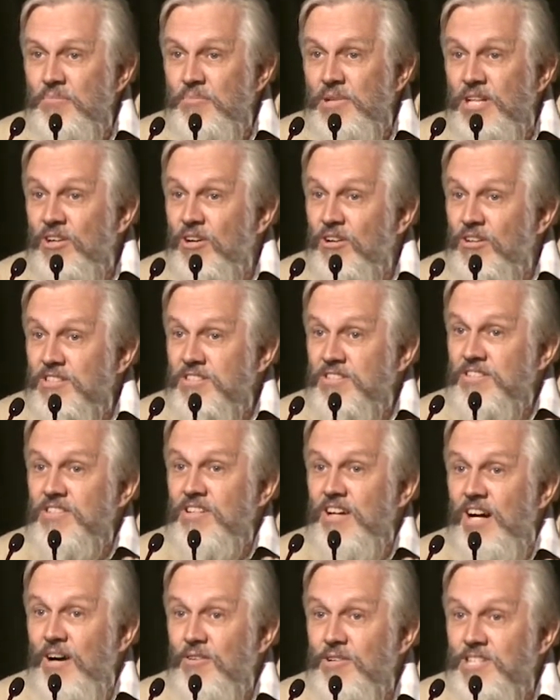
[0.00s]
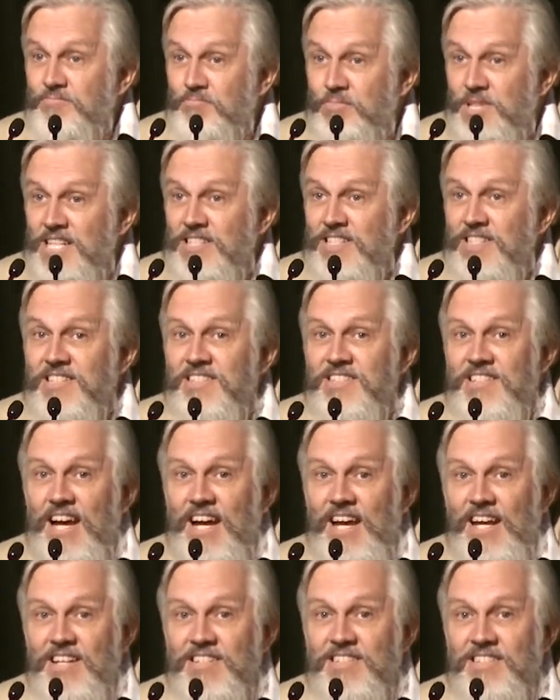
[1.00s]
because our present
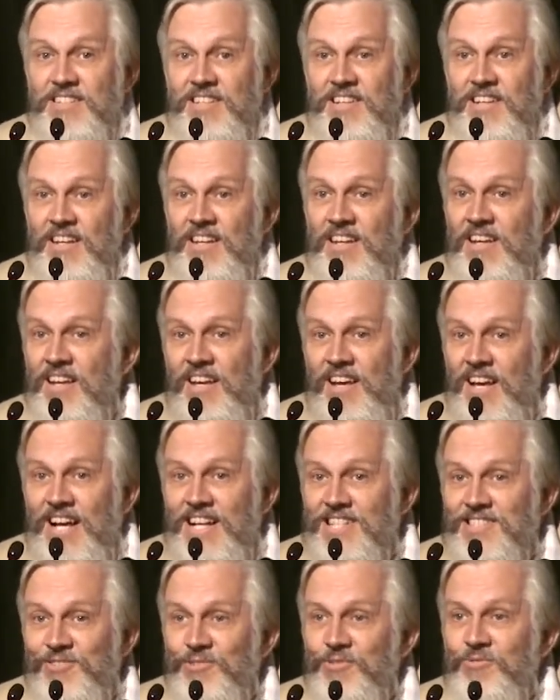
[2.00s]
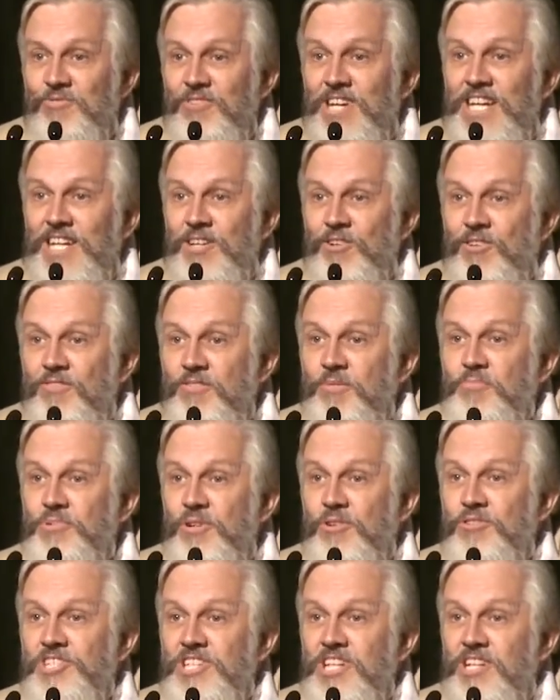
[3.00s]
science has no way of
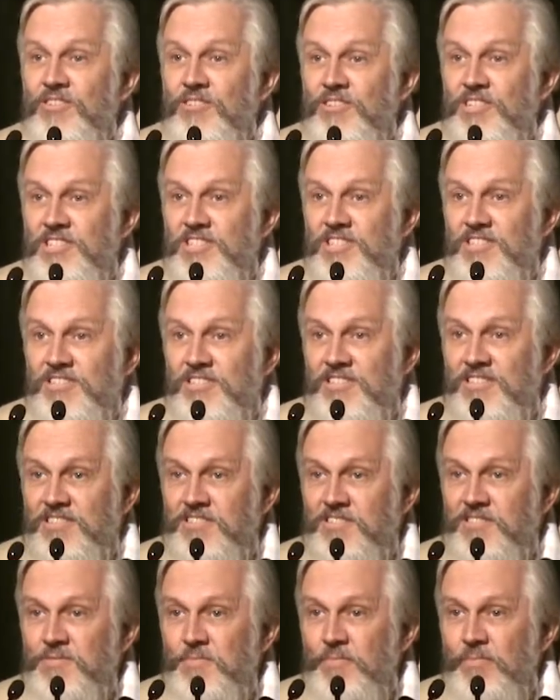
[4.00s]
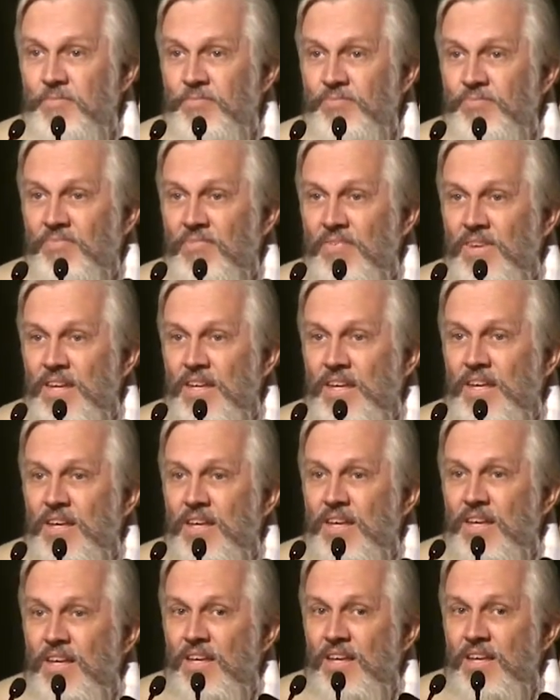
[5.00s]
approaching consciousness.
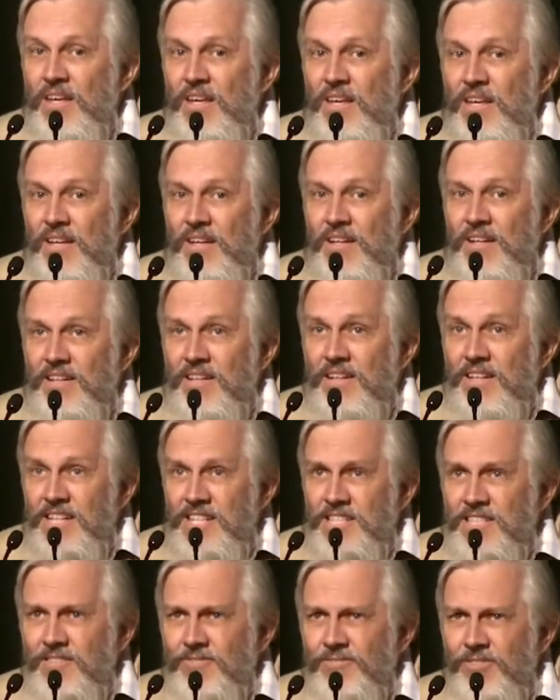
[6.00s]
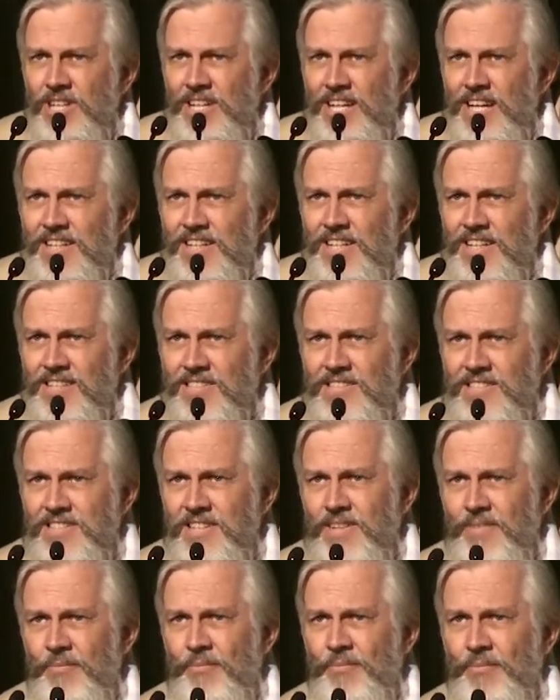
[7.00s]
The reason for that is
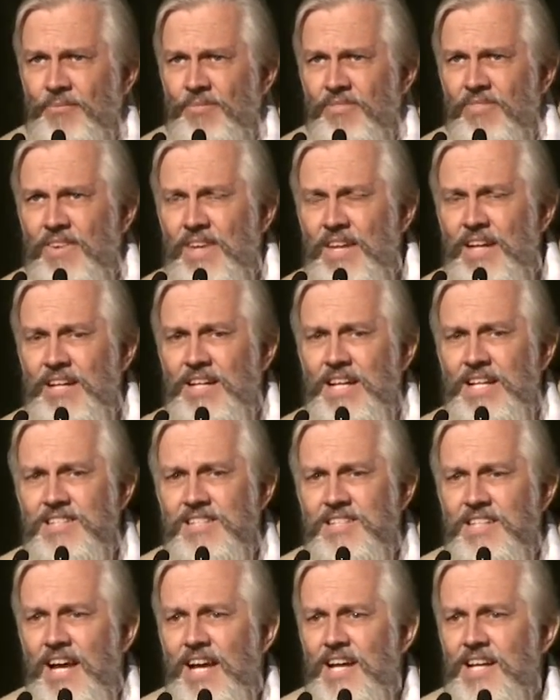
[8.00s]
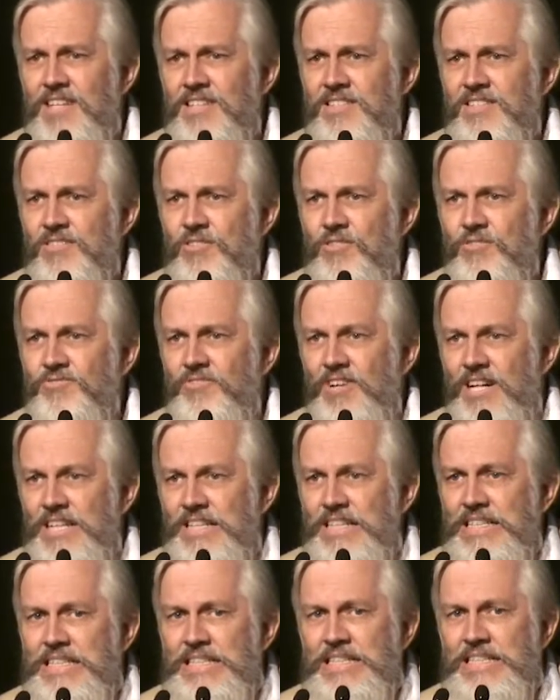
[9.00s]
that science so
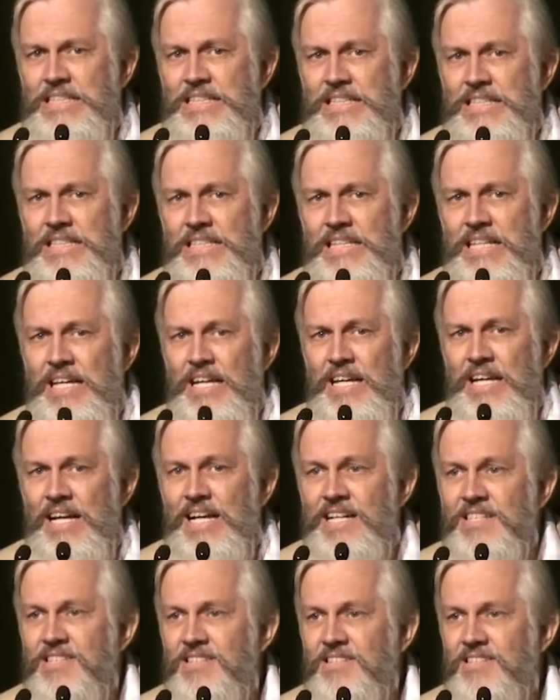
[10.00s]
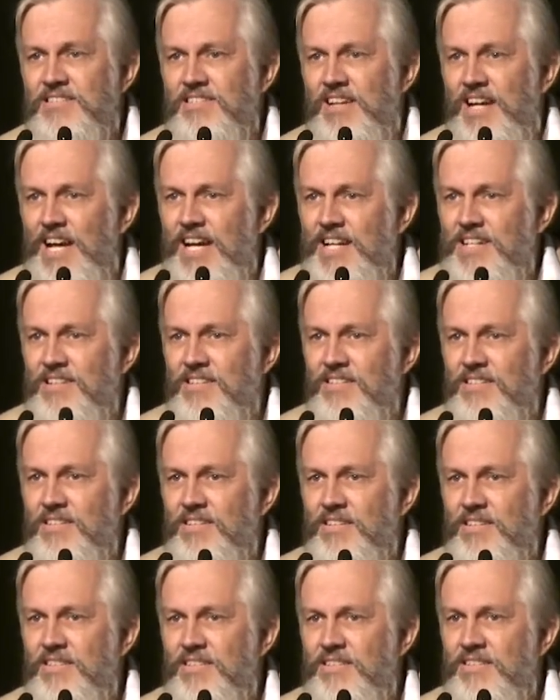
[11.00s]
far has
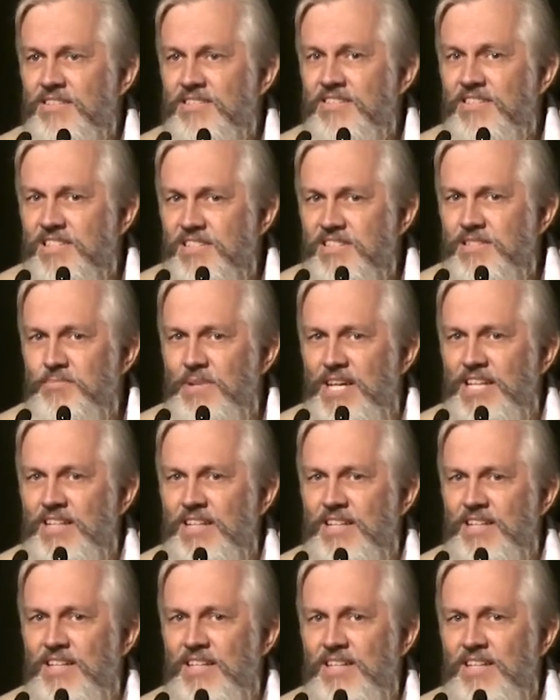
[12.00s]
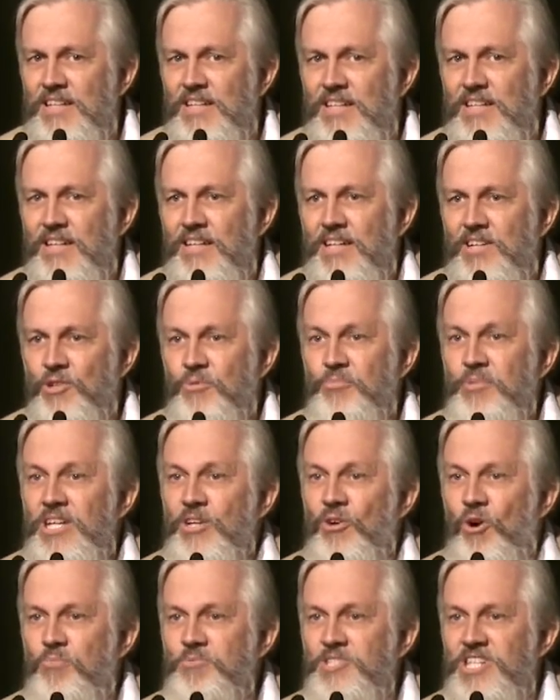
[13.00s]
tried systematically to
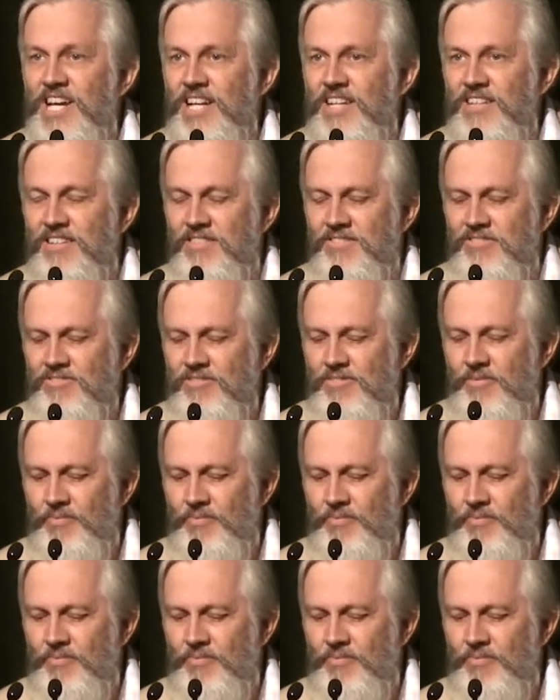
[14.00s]
be objective.